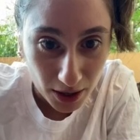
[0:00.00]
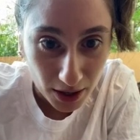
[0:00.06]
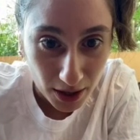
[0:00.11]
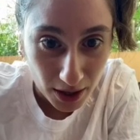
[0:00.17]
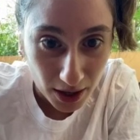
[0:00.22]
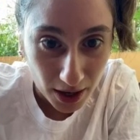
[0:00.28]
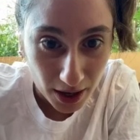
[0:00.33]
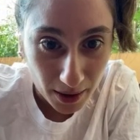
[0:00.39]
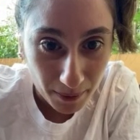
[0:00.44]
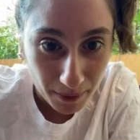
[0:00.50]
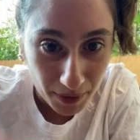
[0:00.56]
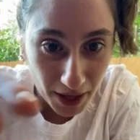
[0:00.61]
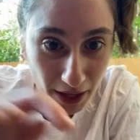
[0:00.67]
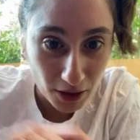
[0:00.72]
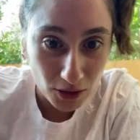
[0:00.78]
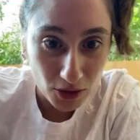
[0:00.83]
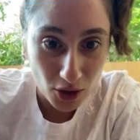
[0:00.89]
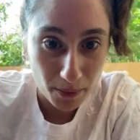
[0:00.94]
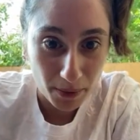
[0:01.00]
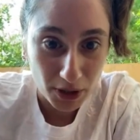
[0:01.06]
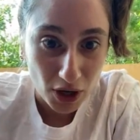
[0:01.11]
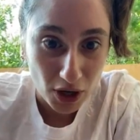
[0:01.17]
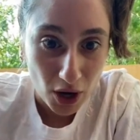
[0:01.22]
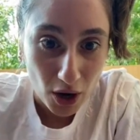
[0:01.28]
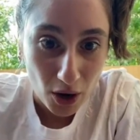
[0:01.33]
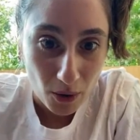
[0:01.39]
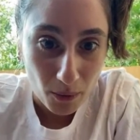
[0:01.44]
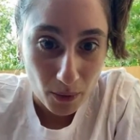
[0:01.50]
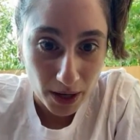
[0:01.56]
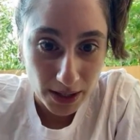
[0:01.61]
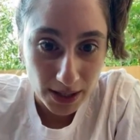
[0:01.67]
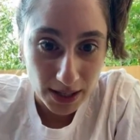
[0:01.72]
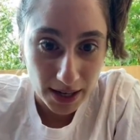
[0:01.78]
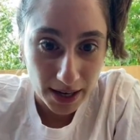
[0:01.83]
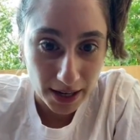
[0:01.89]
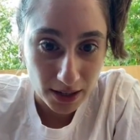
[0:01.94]
Thank you so much. What's
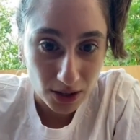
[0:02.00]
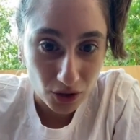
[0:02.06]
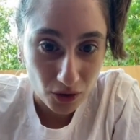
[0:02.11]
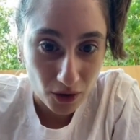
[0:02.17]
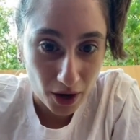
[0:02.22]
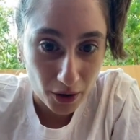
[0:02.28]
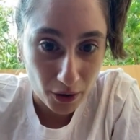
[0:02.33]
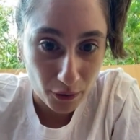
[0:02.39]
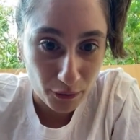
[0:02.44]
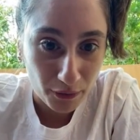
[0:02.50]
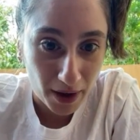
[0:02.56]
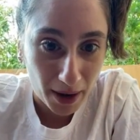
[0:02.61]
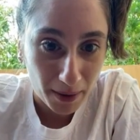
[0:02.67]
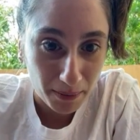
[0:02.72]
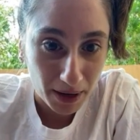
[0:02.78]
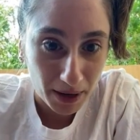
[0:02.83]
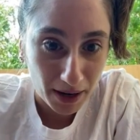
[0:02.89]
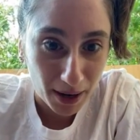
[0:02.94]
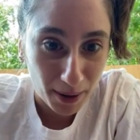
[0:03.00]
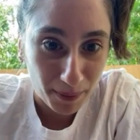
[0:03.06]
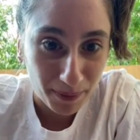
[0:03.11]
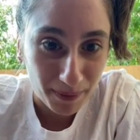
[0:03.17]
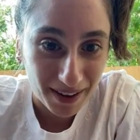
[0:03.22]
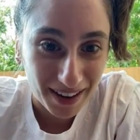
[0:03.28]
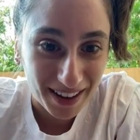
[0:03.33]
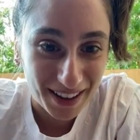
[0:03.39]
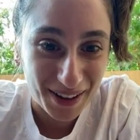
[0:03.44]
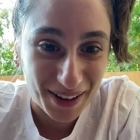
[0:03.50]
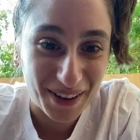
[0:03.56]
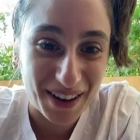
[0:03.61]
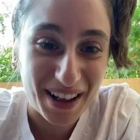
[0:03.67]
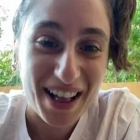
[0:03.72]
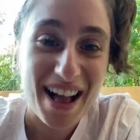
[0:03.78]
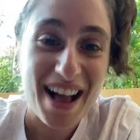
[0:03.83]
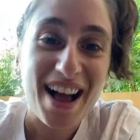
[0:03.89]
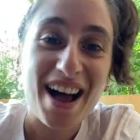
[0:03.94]
the next Toronto fan meetup?
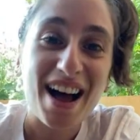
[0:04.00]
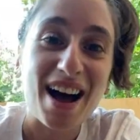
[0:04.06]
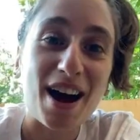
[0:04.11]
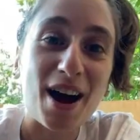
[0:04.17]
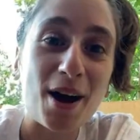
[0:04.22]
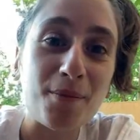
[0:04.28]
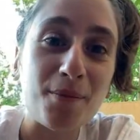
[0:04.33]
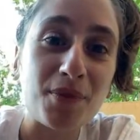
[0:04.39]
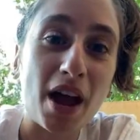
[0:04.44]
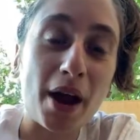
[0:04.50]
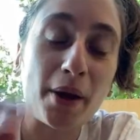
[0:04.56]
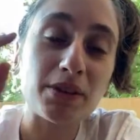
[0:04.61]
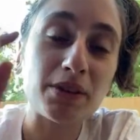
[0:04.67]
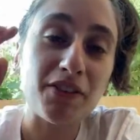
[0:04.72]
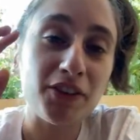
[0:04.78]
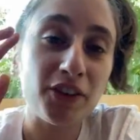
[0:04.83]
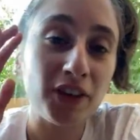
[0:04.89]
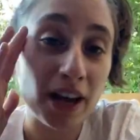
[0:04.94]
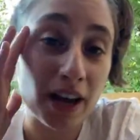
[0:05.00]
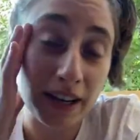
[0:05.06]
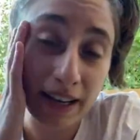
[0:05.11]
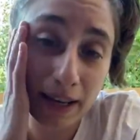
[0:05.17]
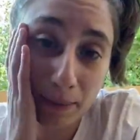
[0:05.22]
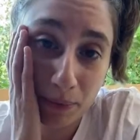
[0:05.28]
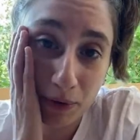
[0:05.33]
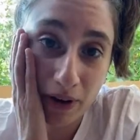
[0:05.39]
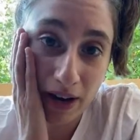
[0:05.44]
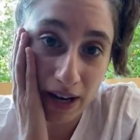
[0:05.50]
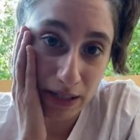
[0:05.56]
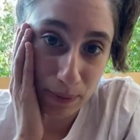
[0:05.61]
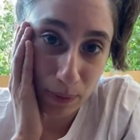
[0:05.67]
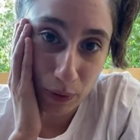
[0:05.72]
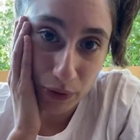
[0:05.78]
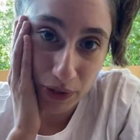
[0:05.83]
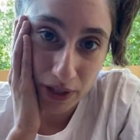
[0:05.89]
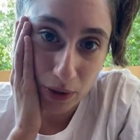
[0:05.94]
I will definitely keep you guys
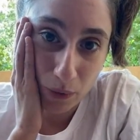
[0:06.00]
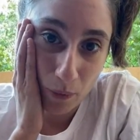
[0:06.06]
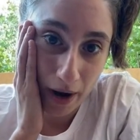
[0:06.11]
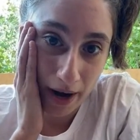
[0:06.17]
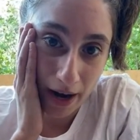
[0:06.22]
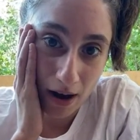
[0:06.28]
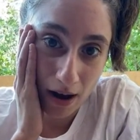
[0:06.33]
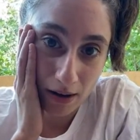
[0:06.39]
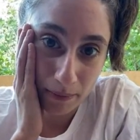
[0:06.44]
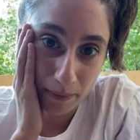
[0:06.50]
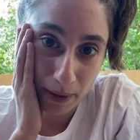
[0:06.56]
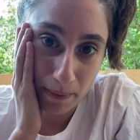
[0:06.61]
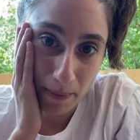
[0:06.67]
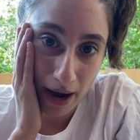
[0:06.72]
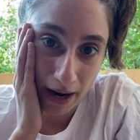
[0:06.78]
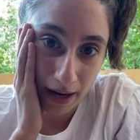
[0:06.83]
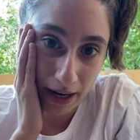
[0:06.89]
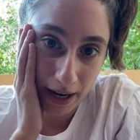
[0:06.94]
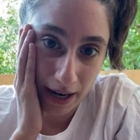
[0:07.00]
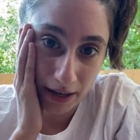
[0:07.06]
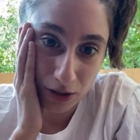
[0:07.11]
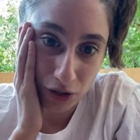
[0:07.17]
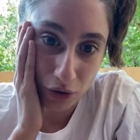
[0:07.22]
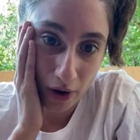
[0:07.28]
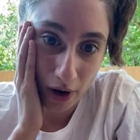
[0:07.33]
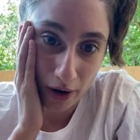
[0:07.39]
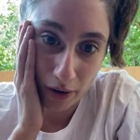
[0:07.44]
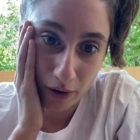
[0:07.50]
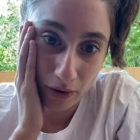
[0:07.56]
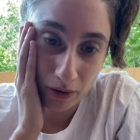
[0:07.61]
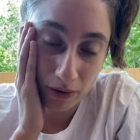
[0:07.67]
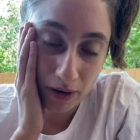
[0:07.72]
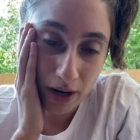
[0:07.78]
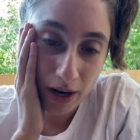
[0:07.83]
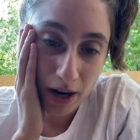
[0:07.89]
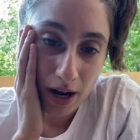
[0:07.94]
posted when I'll be back in Toronto.
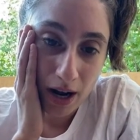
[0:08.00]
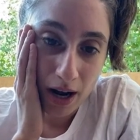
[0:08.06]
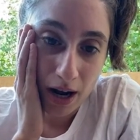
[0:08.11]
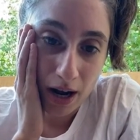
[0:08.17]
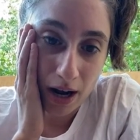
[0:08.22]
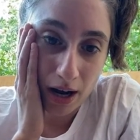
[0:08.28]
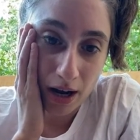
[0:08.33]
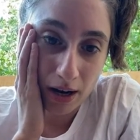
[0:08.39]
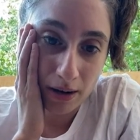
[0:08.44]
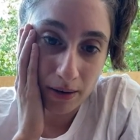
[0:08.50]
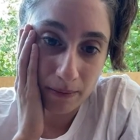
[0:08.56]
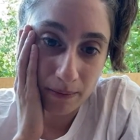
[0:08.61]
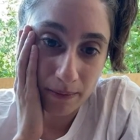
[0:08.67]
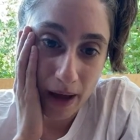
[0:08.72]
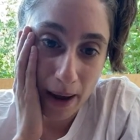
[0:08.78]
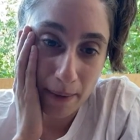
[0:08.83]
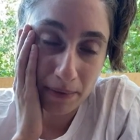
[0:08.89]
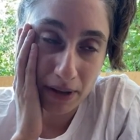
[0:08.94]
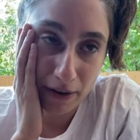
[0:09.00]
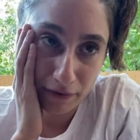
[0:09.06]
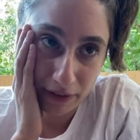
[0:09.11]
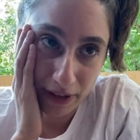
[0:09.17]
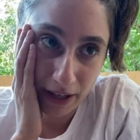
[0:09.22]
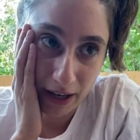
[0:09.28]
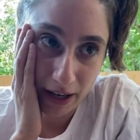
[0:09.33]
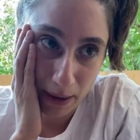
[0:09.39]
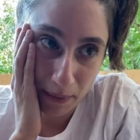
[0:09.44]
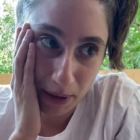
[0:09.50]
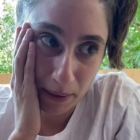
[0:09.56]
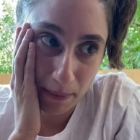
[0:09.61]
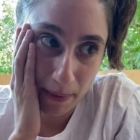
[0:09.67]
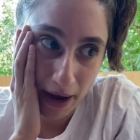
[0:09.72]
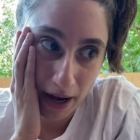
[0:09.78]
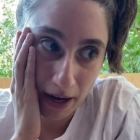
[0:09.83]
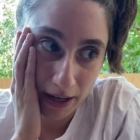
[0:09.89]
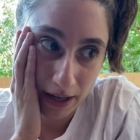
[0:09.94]
I'm definitely coming
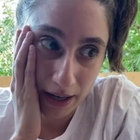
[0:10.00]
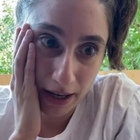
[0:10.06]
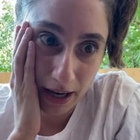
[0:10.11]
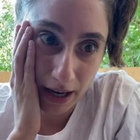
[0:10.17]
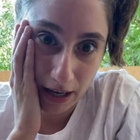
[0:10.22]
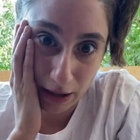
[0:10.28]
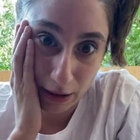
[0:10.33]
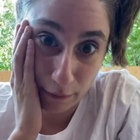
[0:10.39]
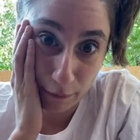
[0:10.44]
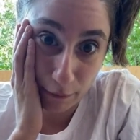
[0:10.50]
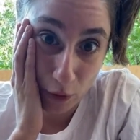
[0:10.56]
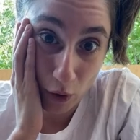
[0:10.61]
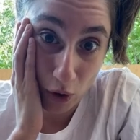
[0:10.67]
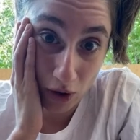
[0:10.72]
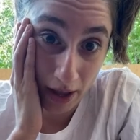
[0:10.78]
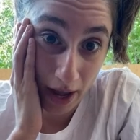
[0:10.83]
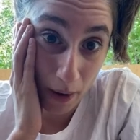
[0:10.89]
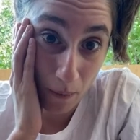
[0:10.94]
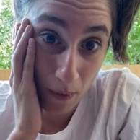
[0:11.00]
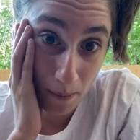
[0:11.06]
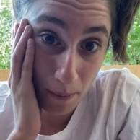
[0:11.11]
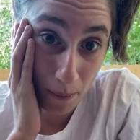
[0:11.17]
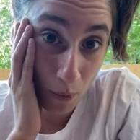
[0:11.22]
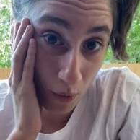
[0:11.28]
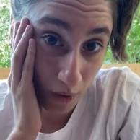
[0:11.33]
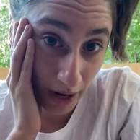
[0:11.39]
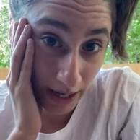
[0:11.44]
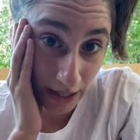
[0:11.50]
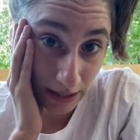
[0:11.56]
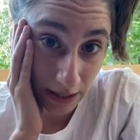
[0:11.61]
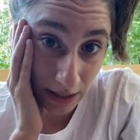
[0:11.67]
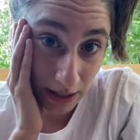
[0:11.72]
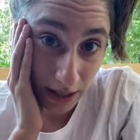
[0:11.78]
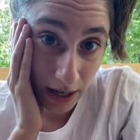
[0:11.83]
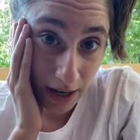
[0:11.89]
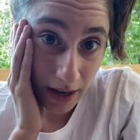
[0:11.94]
back in the fall at one point,
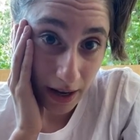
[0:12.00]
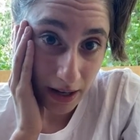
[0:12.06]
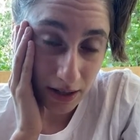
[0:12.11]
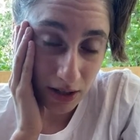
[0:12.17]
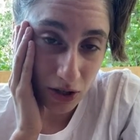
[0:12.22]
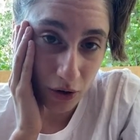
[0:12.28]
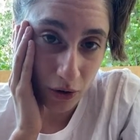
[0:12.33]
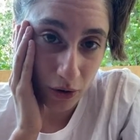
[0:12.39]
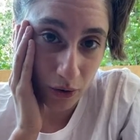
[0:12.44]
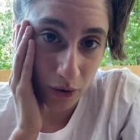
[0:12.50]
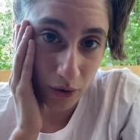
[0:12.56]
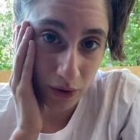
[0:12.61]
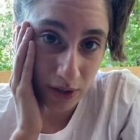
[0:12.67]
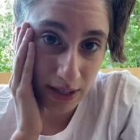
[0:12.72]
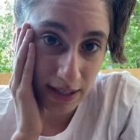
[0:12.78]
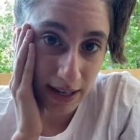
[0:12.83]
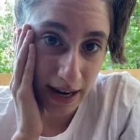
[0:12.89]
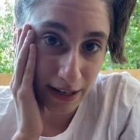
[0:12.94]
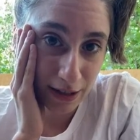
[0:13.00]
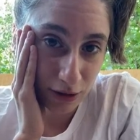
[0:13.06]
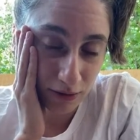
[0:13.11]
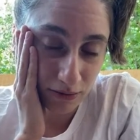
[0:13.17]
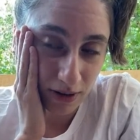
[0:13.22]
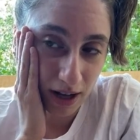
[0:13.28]
so stay tuned.